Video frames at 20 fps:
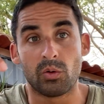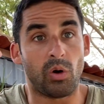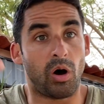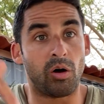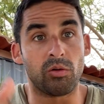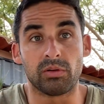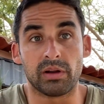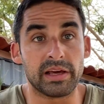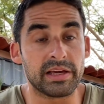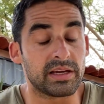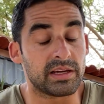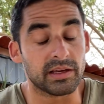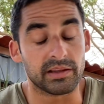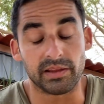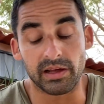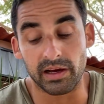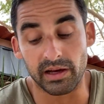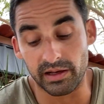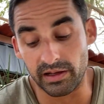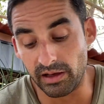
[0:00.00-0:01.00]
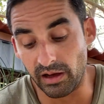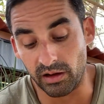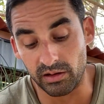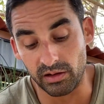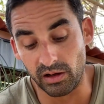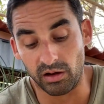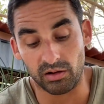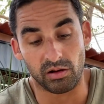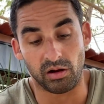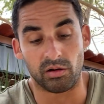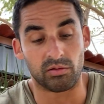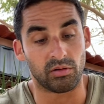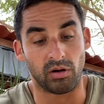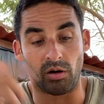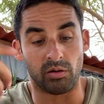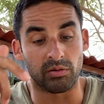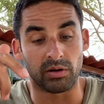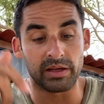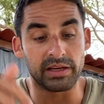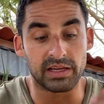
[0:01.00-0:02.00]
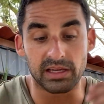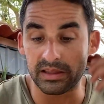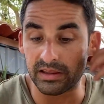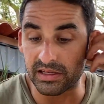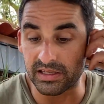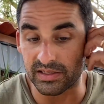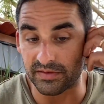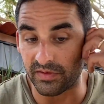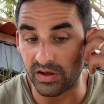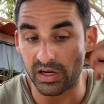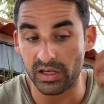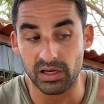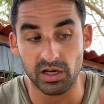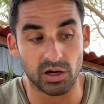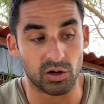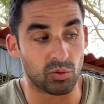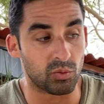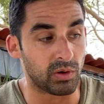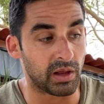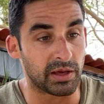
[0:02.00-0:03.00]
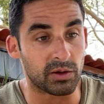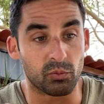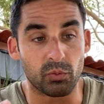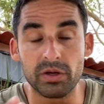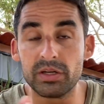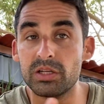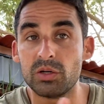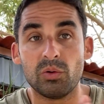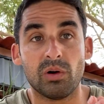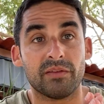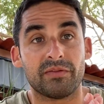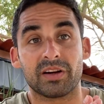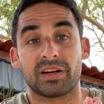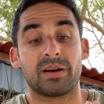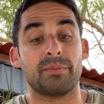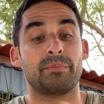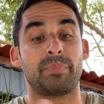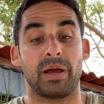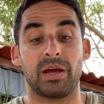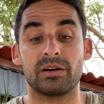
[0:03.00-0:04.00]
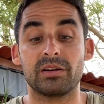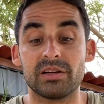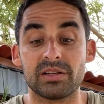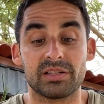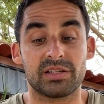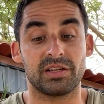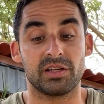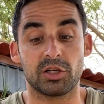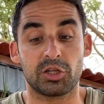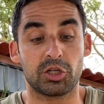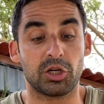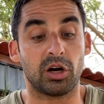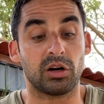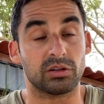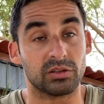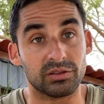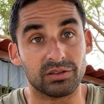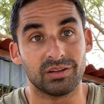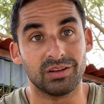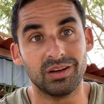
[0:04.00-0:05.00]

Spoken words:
I'll link in this video, like, we do have a comparison chart